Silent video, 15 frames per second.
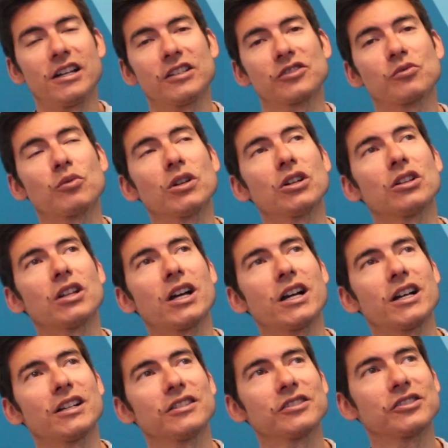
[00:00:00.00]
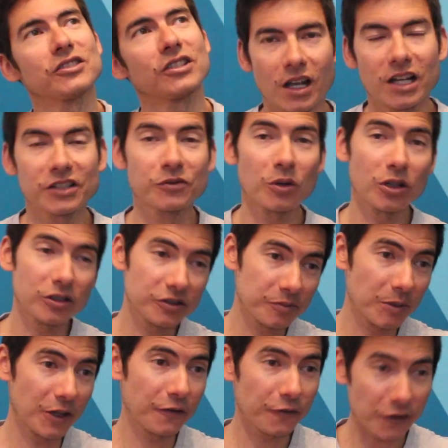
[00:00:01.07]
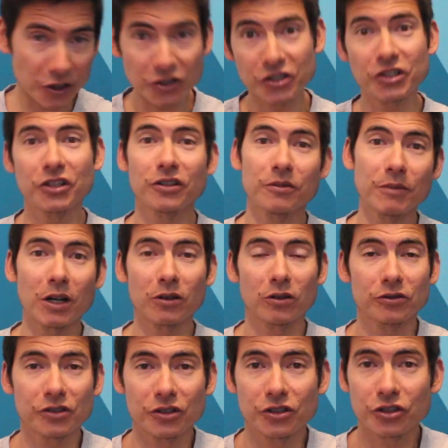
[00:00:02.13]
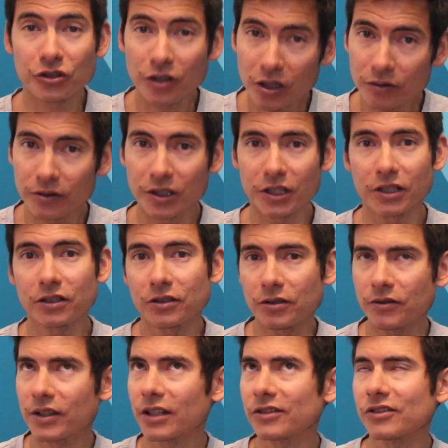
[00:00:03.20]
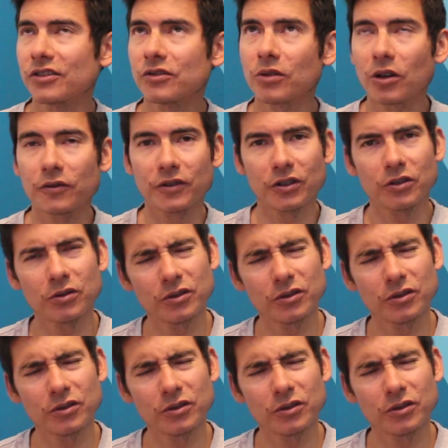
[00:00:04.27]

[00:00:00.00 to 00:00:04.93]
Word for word: as well as as well as my first year in Mountain Ultra Trail Running, 2012 to